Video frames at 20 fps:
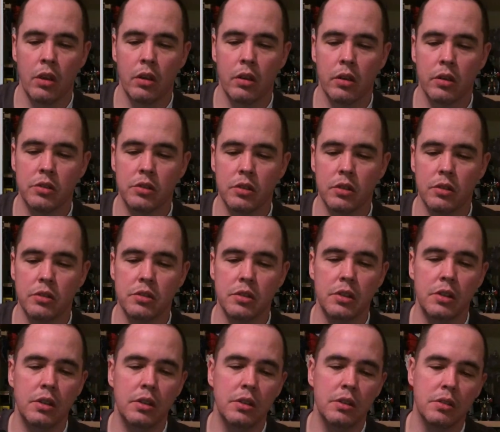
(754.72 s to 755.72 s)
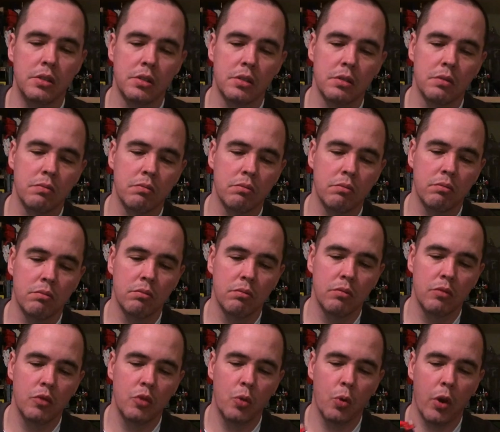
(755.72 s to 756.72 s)
because there's these
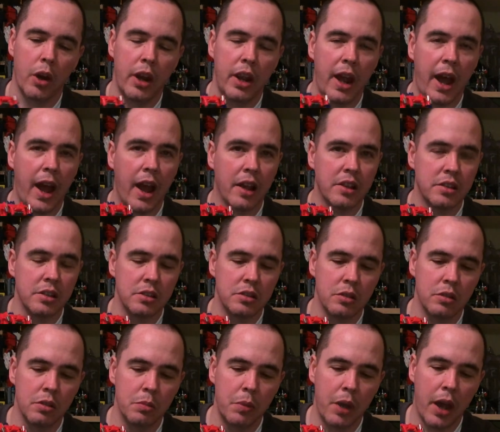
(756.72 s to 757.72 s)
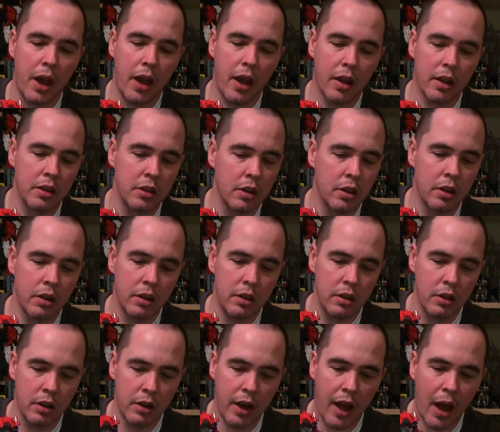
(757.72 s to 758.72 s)
gray accents on the back, and
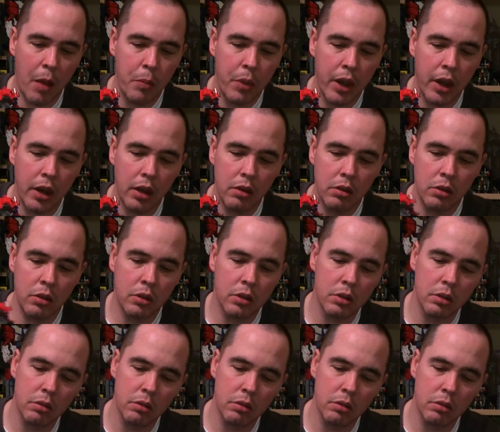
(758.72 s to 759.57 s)
they're not paint. You